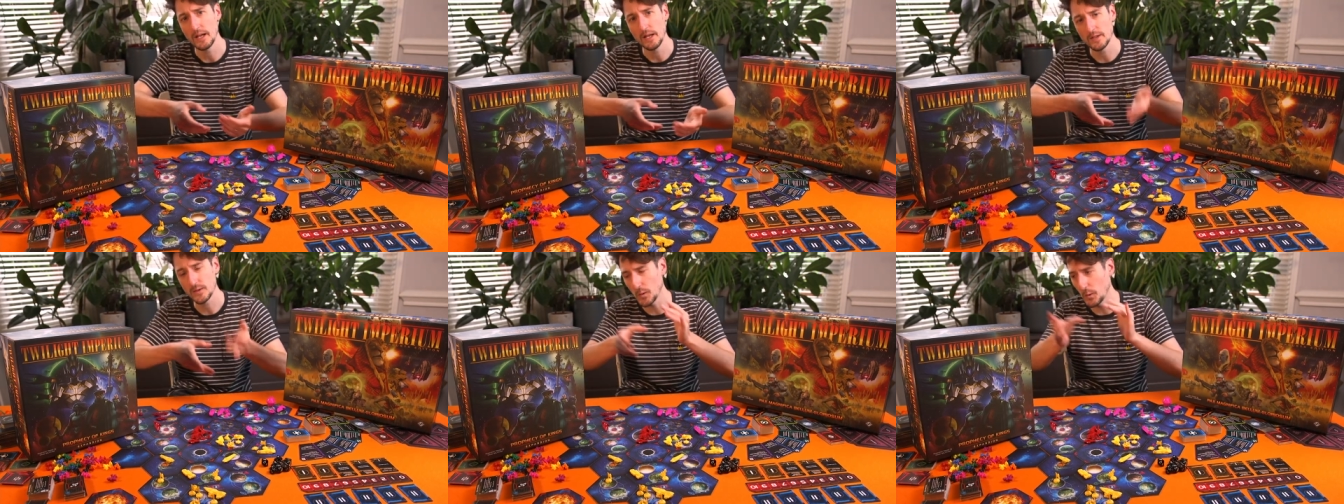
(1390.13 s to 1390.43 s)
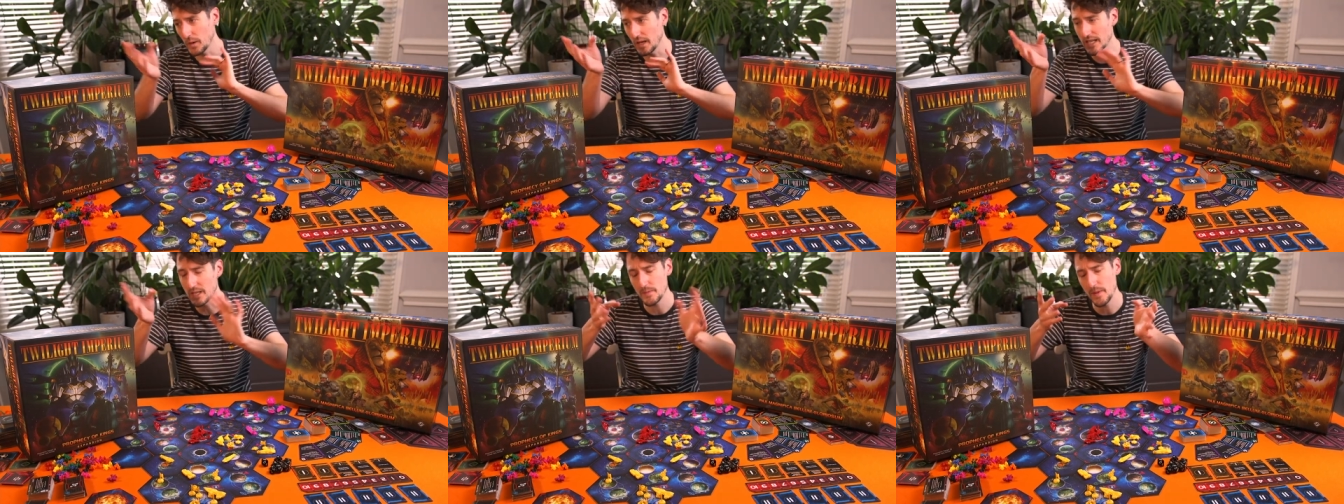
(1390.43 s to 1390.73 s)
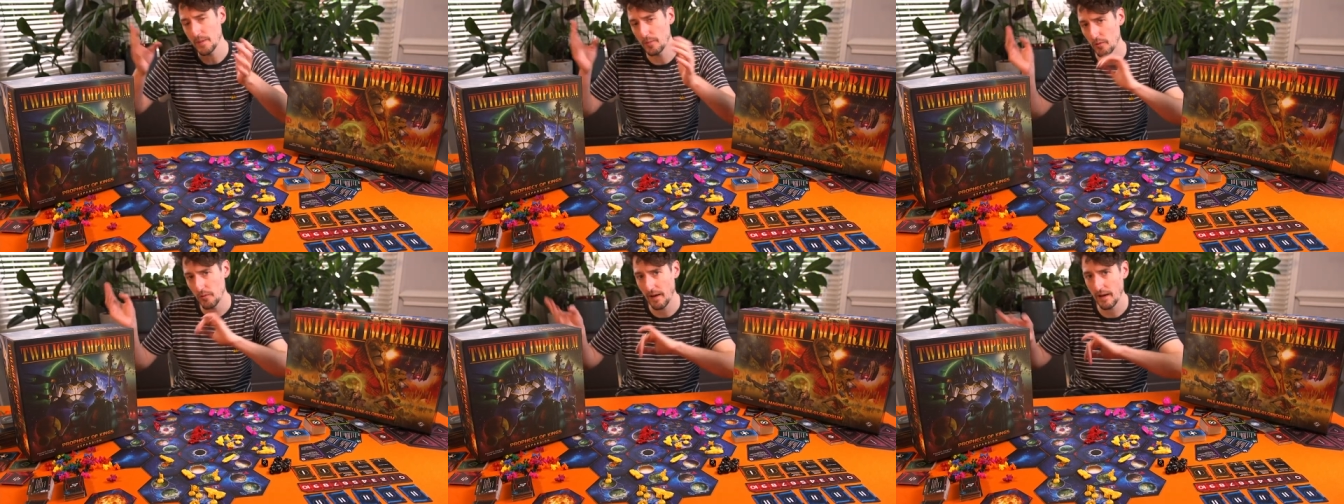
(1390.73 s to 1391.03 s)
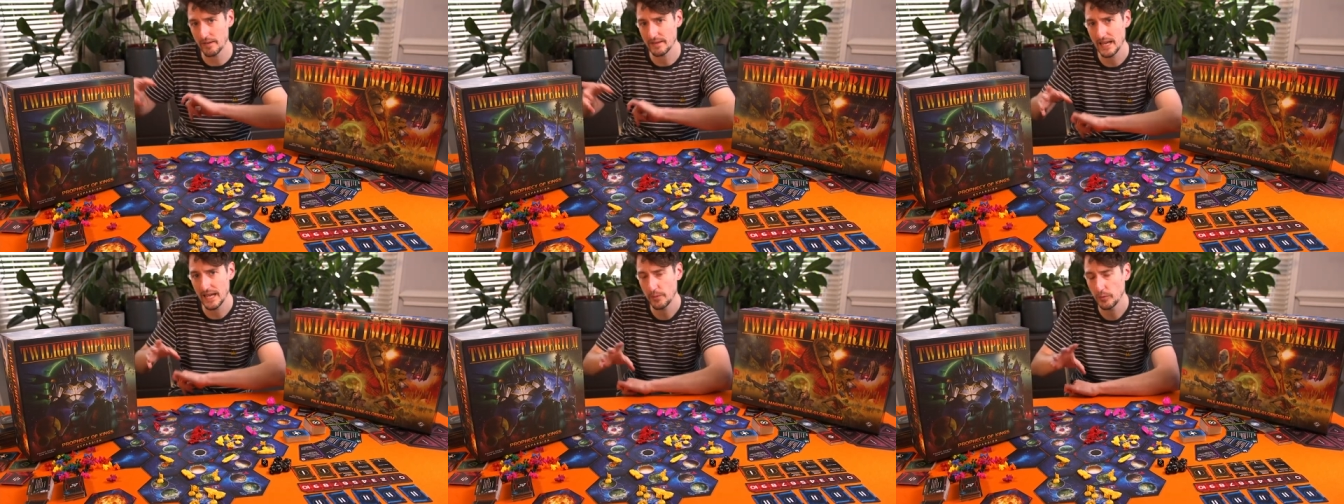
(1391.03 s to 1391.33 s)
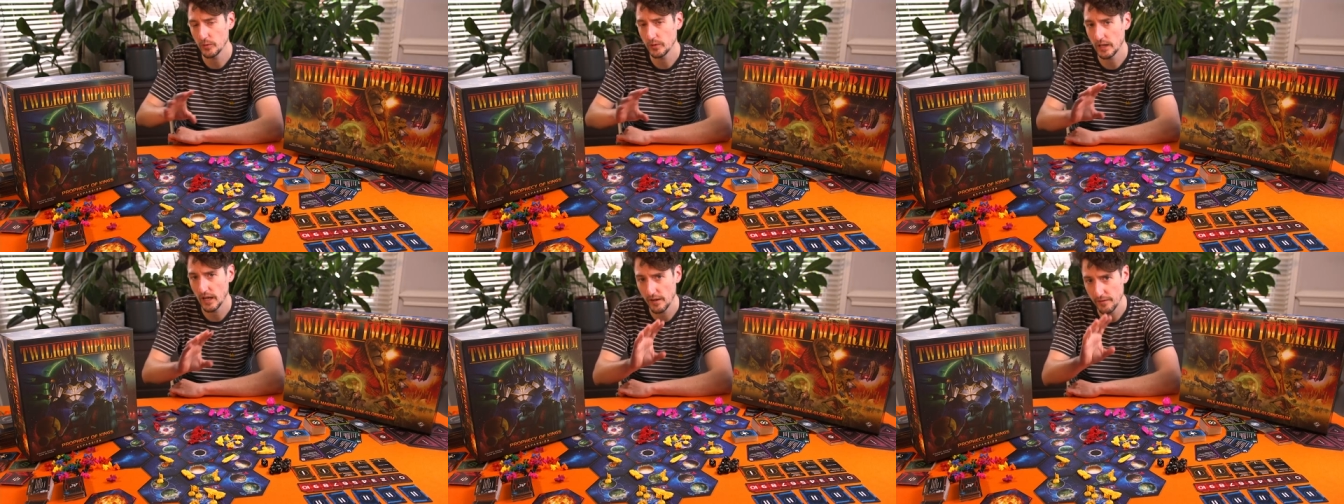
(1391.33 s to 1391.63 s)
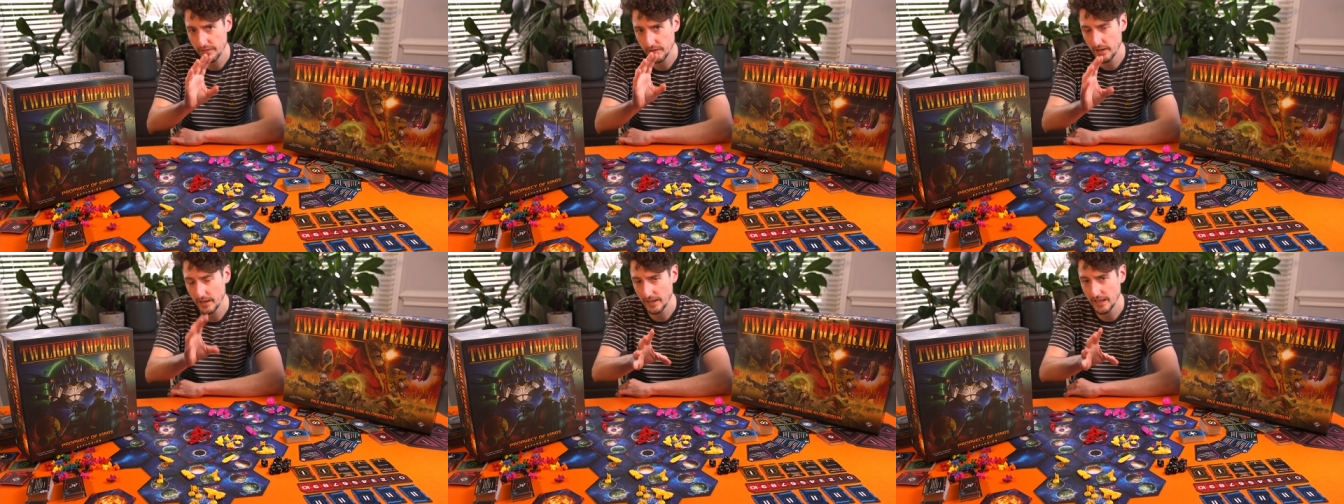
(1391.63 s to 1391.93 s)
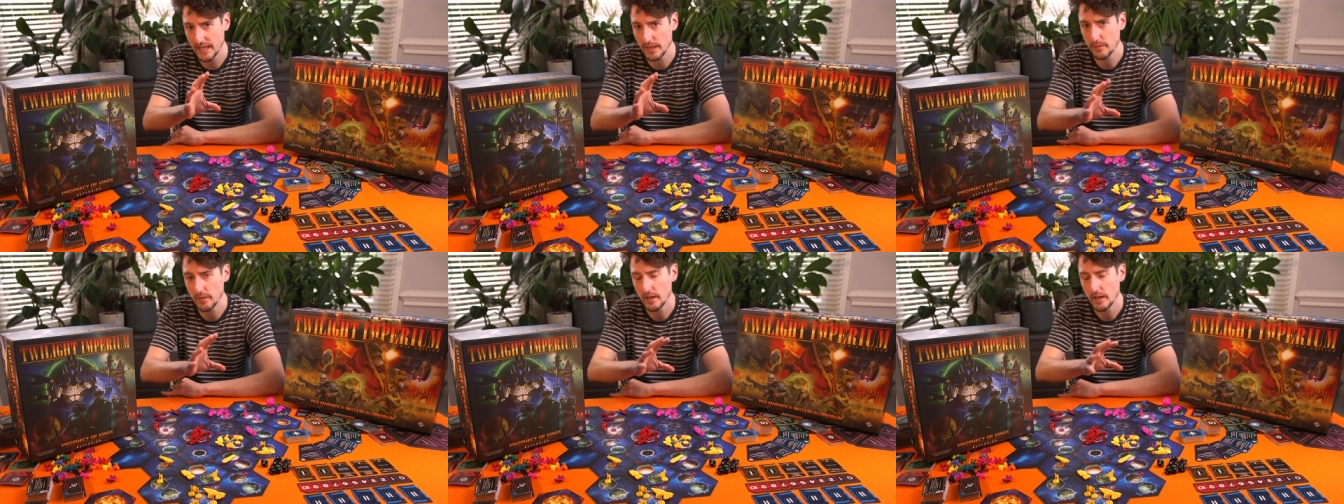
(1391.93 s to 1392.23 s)
talking to people around the table guff that I
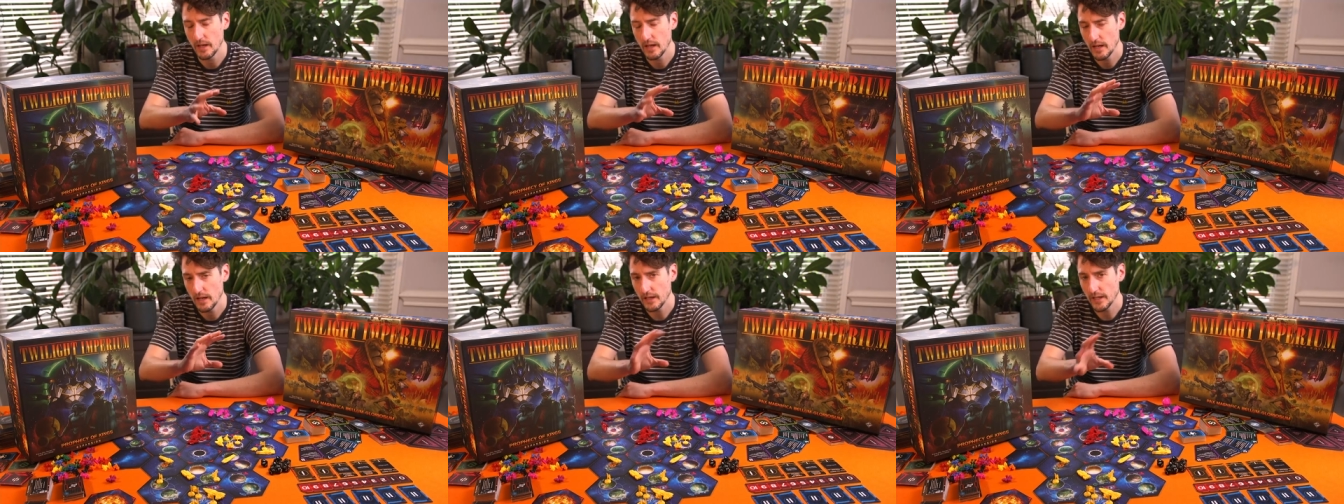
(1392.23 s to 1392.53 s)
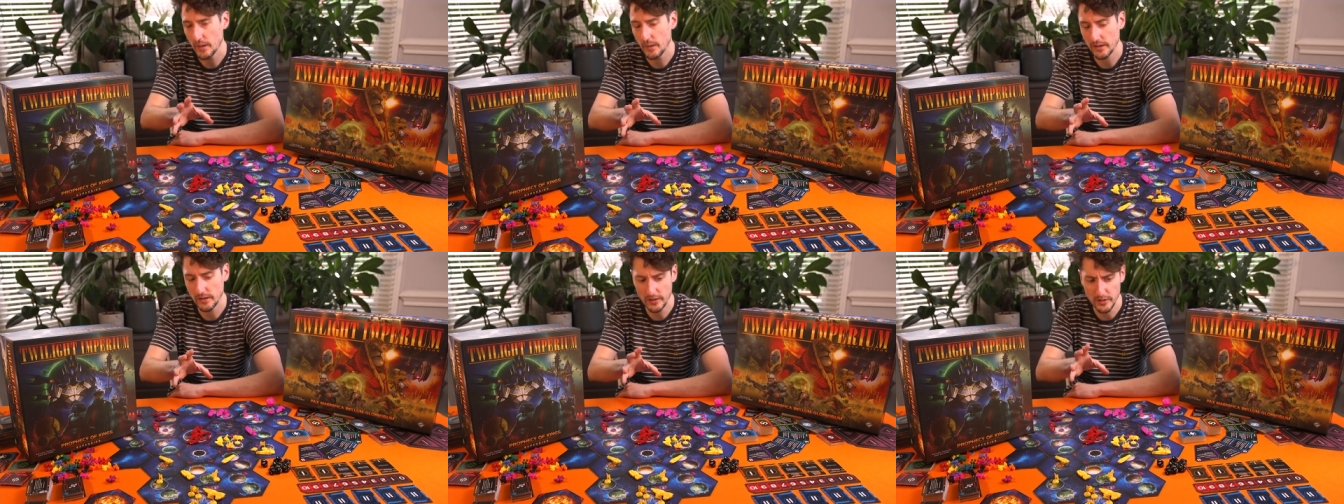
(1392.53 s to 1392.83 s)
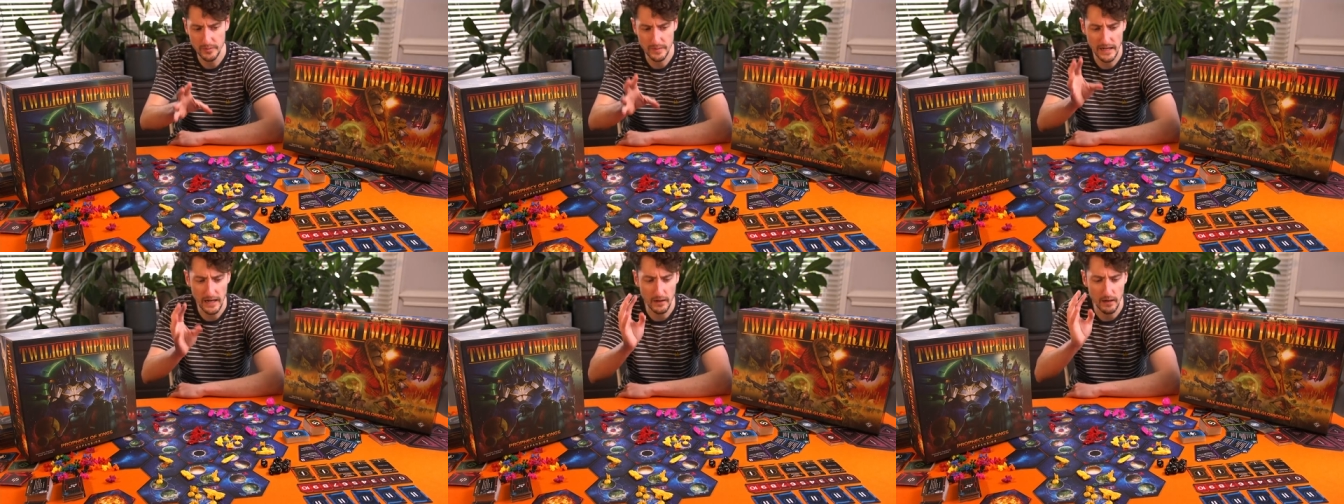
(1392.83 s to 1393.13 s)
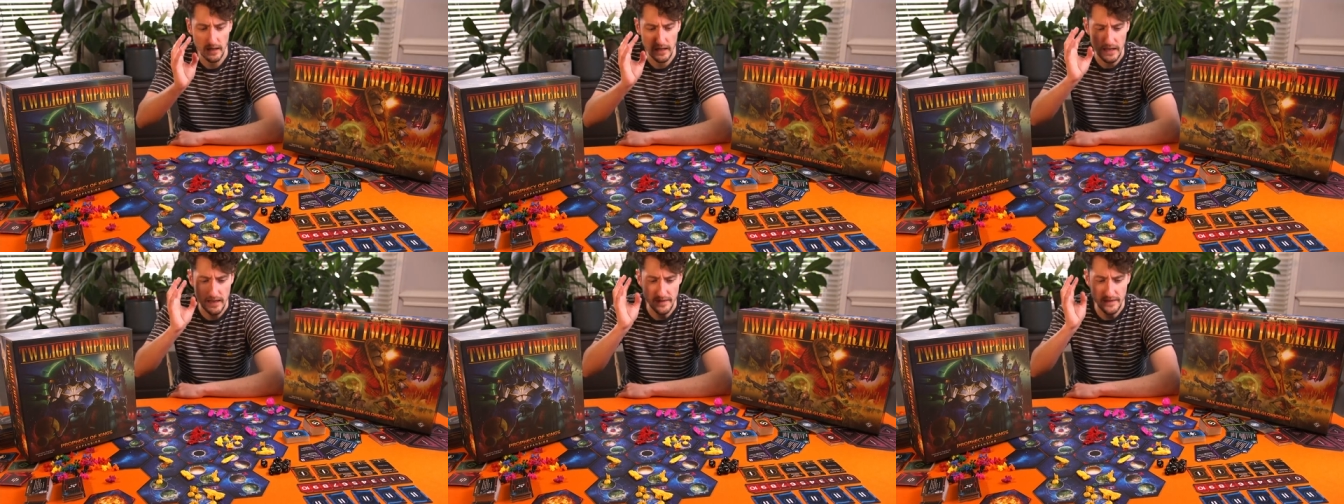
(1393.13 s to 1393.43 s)
keep going on about,